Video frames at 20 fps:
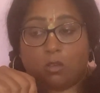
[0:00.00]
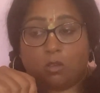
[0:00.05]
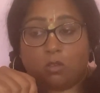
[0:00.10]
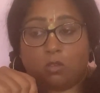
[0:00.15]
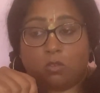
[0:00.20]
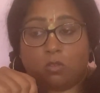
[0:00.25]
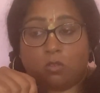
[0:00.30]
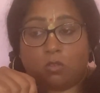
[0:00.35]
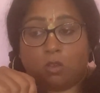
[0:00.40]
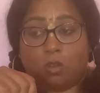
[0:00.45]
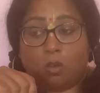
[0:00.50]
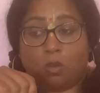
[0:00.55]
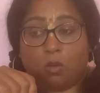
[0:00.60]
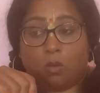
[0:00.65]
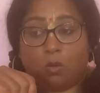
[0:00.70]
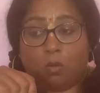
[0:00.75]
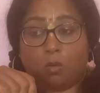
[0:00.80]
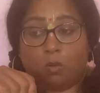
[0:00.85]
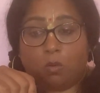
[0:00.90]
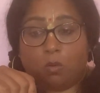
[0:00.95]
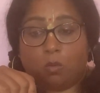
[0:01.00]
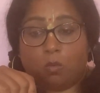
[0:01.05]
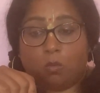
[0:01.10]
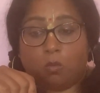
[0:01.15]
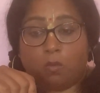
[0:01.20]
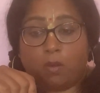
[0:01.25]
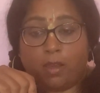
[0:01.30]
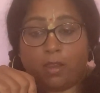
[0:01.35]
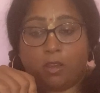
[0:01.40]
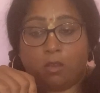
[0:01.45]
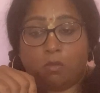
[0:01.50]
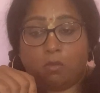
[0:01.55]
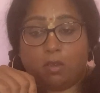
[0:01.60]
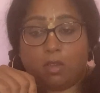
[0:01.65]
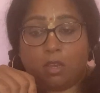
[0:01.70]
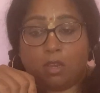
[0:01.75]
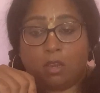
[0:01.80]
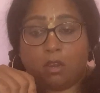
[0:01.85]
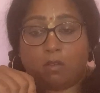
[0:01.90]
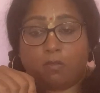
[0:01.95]
So when you
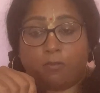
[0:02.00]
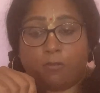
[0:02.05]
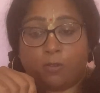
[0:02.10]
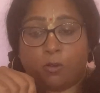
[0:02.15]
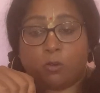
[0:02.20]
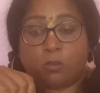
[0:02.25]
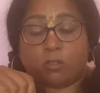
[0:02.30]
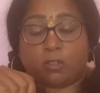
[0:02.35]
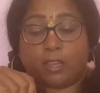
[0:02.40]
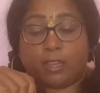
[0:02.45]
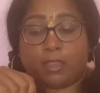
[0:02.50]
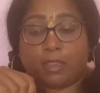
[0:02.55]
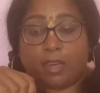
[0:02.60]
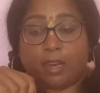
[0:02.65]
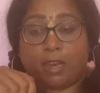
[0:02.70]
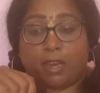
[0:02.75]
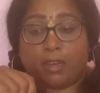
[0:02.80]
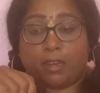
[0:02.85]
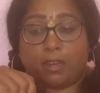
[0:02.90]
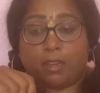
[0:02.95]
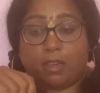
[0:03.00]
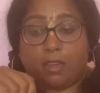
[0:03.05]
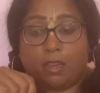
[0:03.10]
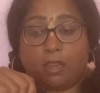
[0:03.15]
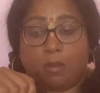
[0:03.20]
eat foods like that,